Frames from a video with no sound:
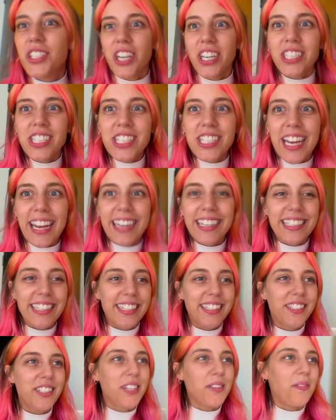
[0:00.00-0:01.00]
just checked
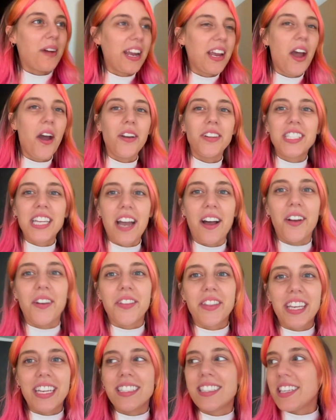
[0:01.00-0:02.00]
into my
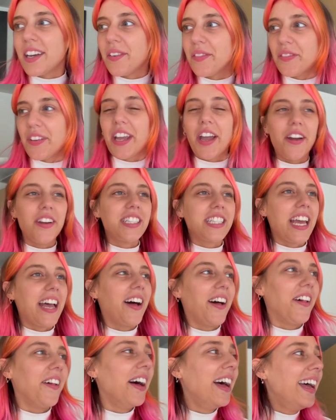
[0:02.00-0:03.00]
hotel, the Adelphi
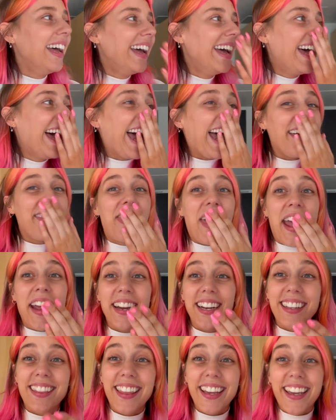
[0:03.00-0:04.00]
Hotel, and they
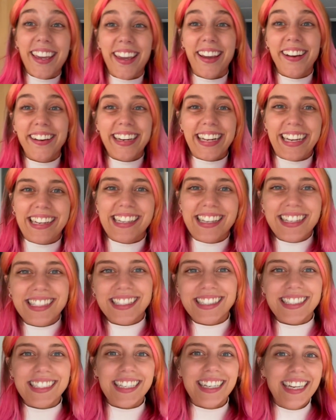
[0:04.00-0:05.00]
are the
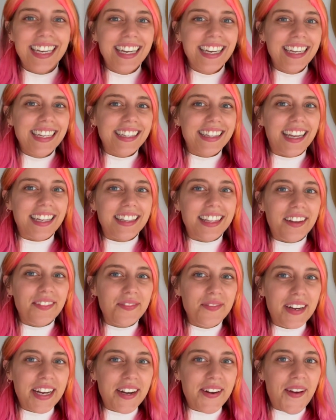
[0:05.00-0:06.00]
cutest. They
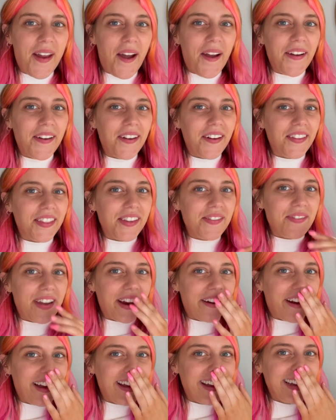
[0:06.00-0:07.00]
left me a note on the
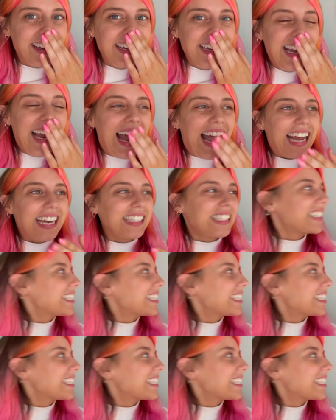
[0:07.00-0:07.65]
mirror and it